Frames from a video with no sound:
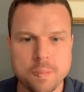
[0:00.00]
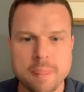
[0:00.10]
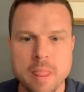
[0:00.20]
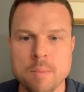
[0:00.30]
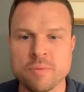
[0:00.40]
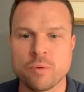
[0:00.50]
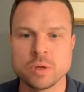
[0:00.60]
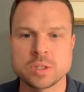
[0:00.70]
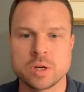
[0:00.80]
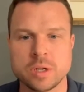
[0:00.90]
before you
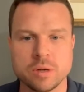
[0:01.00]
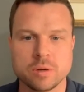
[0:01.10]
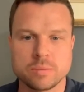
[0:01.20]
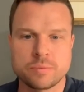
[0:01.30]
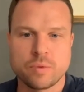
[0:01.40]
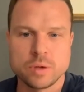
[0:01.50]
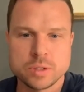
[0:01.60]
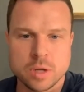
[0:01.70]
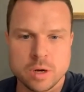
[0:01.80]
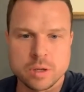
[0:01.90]
started before you
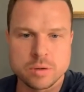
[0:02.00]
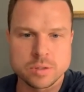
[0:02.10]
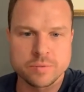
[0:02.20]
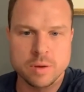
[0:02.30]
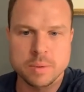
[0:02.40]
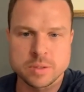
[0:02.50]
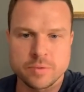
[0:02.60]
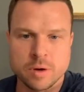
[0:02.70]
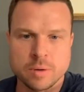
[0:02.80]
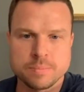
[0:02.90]
start using Fine Paints of
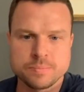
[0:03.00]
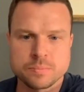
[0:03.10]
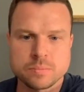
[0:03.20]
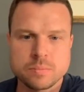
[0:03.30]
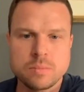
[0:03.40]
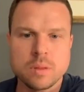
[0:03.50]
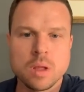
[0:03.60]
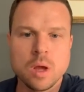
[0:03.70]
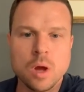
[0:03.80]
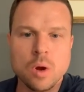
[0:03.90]
Europe,
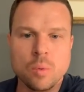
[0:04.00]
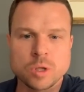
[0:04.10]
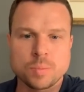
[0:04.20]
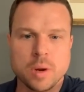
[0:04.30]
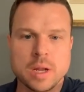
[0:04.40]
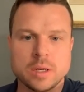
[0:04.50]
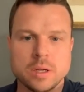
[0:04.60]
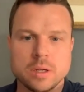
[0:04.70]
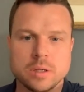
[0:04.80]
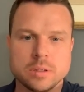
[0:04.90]
which brand
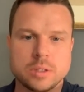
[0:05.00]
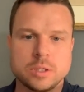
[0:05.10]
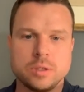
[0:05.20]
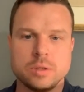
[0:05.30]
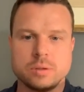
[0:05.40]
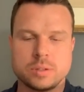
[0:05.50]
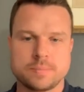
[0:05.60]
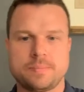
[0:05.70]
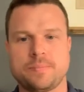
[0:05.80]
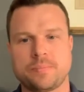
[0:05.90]
did you use?
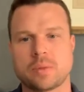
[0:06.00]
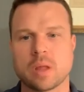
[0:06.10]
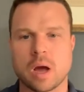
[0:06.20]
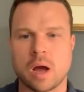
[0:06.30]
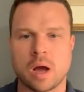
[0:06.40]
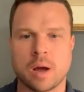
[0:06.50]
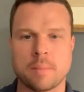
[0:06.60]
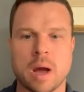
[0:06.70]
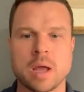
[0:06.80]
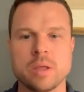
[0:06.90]
Um,
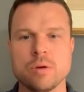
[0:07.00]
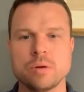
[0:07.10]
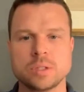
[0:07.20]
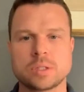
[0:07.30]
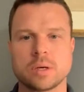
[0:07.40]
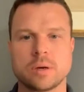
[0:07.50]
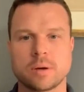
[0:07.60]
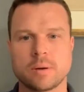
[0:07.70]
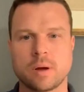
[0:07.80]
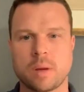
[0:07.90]
I used
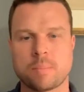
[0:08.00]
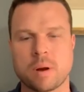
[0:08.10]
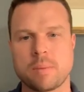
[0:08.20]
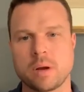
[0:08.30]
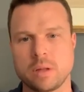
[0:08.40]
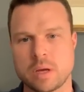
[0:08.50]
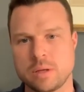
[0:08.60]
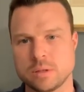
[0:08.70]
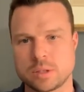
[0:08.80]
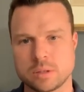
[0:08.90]
uh, primarily I
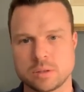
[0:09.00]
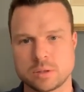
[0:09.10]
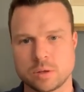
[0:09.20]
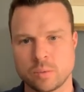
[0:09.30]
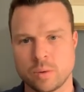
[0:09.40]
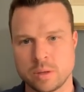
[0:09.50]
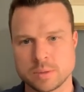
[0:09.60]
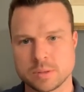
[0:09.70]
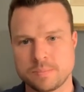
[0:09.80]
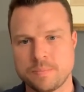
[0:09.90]
used Sherwin Williams,
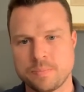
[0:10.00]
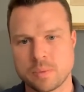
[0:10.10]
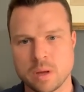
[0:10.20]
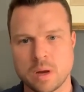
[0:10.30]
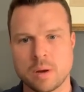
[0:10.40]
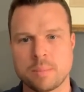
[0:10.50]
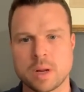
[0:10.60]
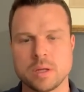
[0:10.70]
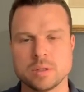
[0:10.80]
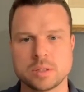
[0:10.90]
uh, but I used